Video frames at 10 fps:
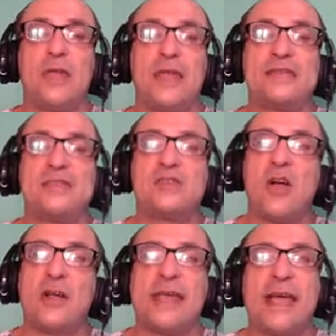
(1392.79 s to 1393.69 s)
His
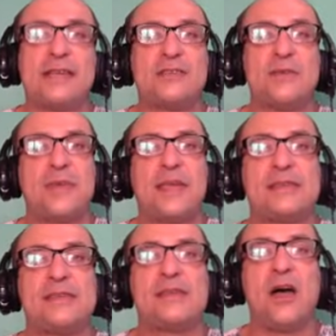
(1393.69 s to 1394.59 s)
sarcasm,
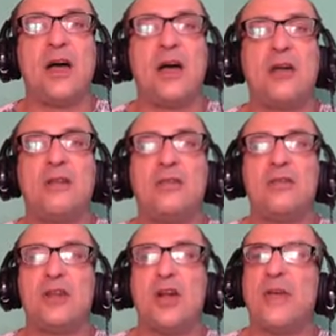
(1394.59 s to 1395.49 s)
his
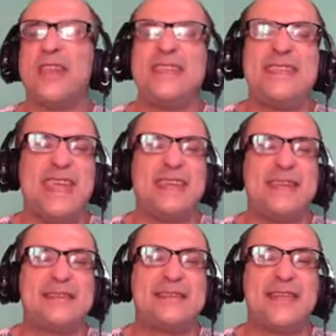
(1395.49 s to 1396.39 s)
indignant